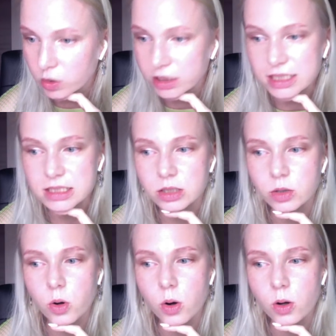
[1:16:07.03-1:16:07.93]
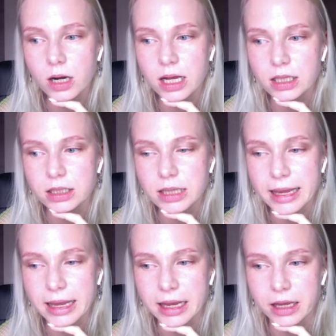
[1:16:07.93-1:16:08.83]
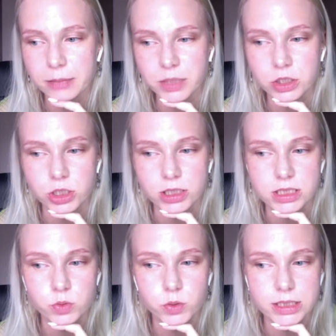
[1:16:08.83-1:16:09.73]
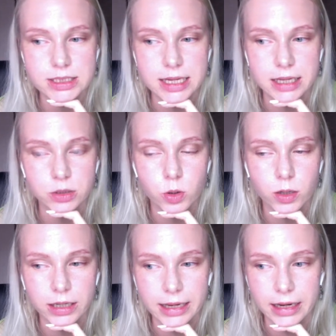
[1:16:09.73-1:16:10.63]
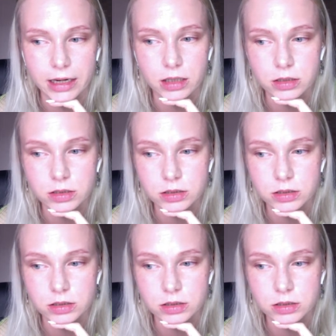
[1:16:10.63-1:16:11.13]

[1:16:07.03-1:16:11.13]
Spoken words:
What is Horanhe pictures? What is that? Horanhe.